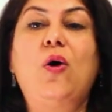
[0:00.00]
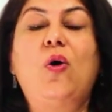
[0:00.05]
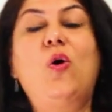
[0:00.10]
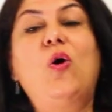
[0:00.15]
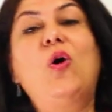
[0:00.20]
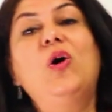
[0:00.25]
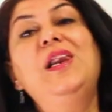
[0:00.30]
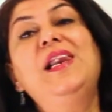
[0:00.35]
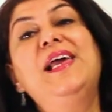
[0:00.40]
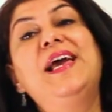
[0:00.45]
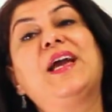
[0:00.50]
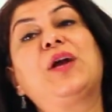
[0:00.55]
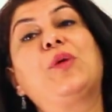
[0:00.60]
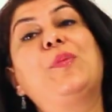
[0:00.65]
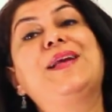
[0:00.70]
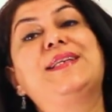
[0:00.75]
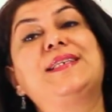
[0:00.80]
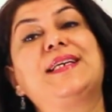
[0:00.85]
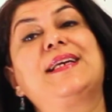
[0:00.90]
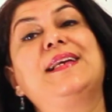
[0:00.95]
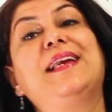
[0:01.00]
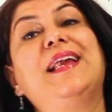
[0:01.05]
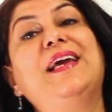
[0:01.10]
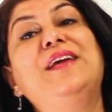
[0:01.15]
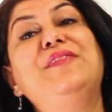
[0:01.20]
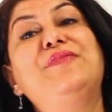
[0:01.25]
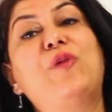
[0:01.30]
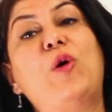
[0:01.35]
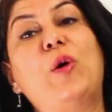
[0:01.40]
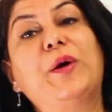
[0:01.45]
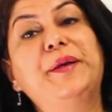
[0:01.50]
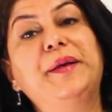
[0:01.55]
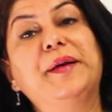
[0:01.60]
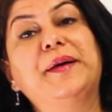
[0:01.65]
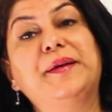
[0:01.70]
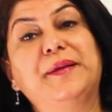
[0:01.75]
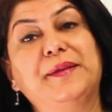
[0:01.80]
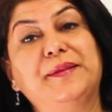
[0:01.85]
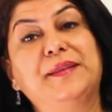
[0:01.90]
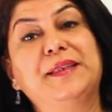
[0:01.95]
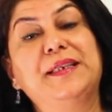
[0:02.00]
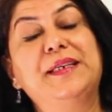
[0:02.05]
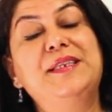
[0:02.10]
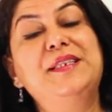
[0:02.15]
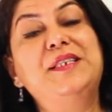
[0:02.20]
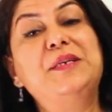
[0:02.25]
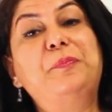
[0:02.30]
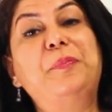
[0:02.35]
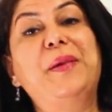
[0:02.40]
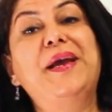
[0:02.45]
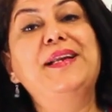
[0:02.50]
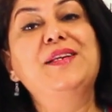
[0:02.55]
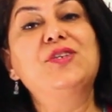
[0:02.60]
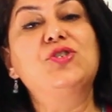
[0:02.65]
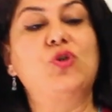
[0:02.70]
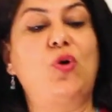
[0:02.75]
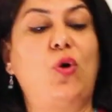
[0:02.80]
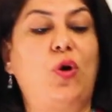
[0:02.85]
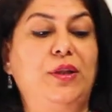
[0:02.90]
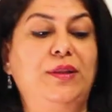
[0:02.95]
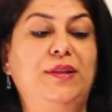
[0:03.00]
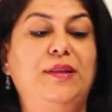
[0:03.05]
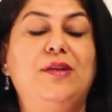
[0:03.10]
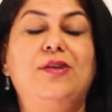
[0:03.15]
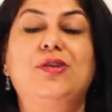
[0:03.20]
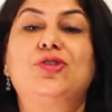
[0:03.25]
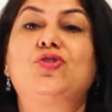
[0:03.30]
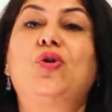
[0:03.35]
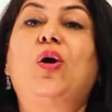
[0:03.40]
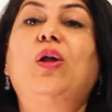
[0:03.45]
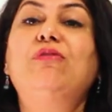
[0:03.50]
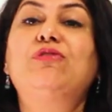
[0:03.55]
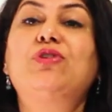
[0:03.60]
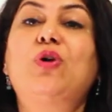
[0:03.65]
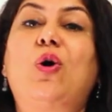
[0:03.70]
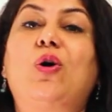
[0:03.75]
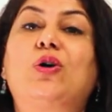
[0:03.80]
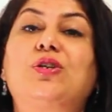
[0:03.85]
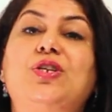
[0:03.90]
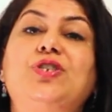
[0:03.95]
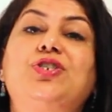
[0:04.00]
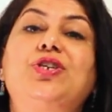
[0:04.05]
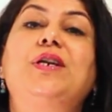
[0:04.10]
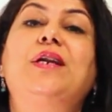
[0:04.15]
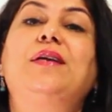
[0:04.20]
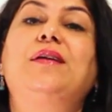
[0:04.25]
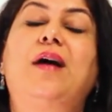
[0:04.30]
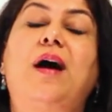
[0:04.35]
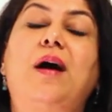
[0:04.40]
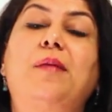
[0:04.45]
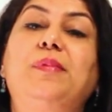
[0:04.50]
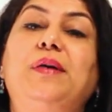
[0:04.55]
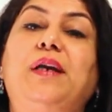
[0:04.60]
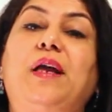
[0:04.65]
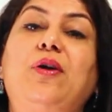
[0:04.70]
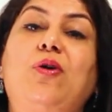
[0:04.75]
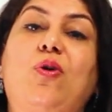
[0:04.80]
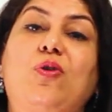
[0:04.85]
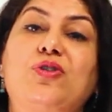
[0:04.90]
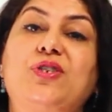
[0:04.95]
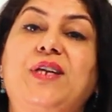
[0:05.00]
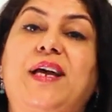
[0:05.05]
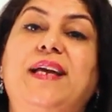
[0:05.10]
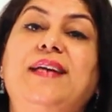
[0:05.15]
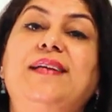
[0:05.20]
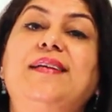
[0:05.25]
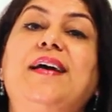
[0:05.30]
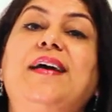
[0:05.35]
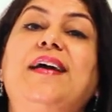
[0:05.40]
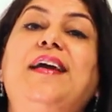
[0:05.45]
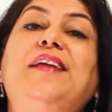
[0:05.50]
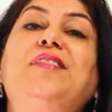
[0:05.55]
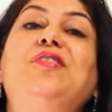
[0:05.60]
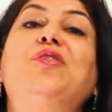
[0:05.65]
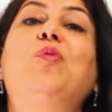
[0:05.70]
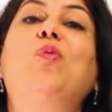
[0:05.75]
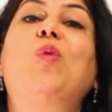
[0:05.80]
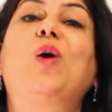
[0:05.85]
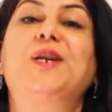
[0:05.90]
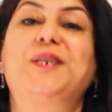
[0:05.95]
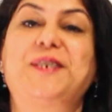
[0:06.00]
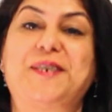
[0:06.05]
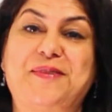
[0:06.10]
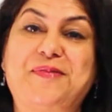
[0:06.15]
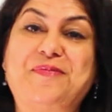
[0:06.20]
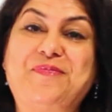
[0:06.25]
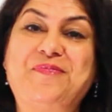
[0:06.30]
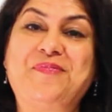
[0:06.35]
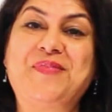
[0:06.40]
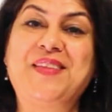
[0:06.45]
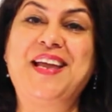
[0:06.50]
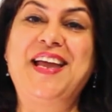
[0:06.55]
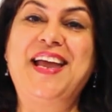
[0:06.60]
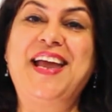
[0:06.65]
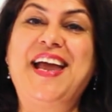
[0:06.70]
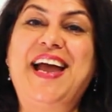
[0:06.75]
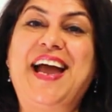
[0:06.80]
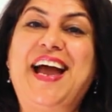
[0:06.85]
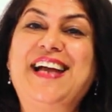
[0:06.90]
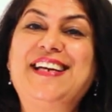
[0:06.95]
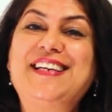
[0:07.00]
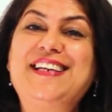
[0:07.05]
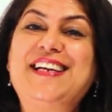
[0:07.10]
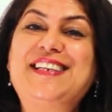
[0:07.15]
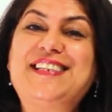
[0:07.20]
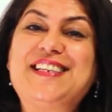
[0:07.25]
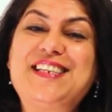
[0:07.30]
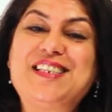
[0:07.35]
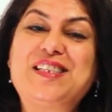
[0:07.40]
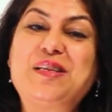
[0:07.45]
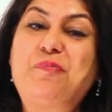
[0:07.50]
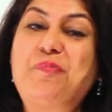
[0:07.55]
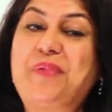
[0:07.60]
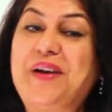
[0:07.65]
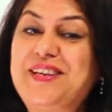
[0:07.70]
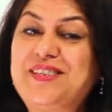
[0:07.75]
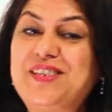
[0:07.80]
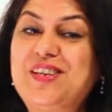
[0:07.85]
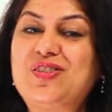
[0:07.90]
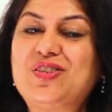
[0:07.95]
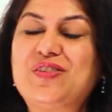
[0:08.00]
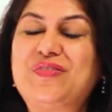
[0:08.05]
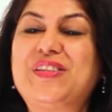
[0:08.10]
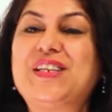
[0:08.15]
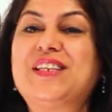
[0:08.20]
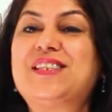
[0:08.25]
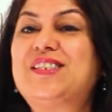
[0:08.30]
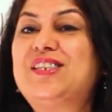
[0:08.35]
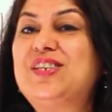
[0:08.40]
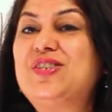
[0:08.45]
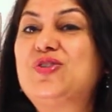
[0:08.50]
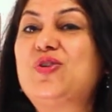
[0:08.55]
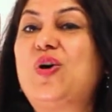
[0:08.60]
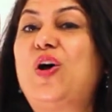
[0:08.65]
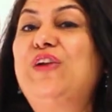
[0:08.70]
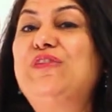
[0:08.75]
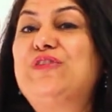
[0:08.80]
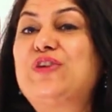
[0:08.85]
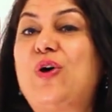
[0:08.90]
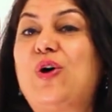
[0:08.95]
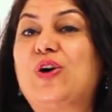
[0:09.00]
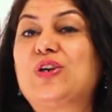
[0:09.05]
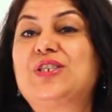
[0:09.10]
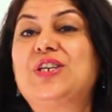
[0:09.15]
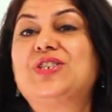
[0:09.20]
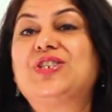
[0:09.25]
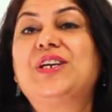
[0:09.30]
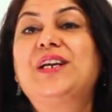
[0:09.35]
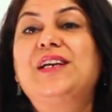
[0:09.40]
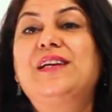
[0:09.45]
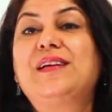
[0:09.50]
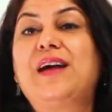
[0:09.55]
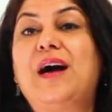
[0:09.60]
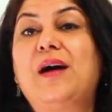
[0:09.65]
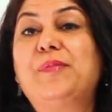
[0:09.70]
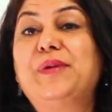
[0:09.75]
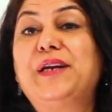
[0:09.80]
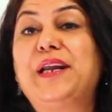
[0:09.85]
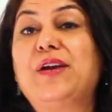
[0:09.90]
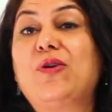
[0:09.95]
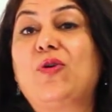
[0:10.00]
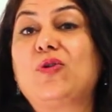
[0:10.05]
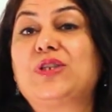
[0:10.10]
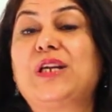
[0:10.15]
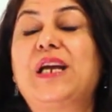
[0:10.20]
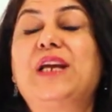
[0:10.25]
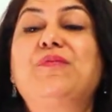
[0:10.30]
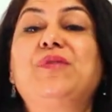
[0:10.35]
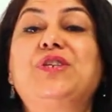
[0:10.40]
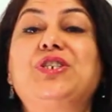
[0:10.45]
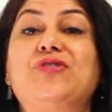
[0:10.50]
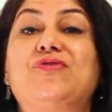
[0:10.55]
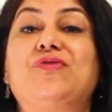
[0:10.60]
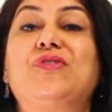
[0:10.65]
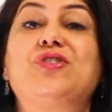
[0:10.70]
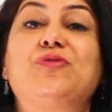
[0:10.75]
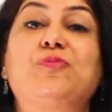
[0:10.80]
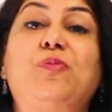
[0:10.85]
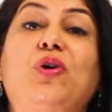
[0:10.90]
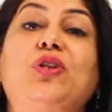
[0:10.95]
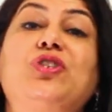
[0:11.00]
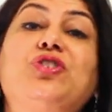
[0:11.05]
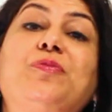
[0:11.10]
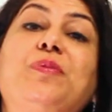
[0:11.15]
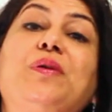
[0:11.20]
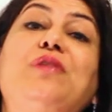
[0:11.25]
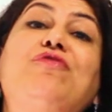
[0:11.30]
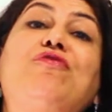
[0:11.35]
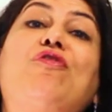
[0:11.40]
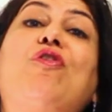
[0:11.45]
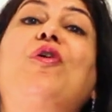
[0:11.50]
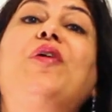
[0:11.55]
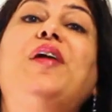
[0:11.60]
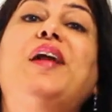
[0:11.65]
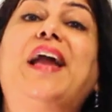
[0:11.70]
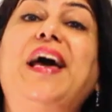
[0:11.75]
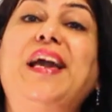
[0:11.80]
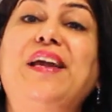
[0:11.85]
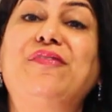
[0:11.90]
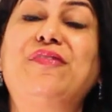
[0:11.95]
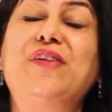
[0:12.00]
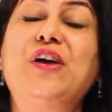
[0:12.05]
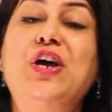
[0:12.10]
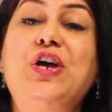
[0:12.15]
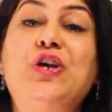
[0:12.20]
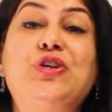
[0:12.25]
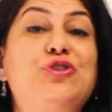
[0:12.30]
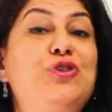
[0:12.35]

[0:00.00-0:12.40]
All aquatic life on Earth depends on the dissolved oxygen and carbon dioxide in the water. And it is the presence of this dissolved oxygen and carbon dioxide which is responsible for life.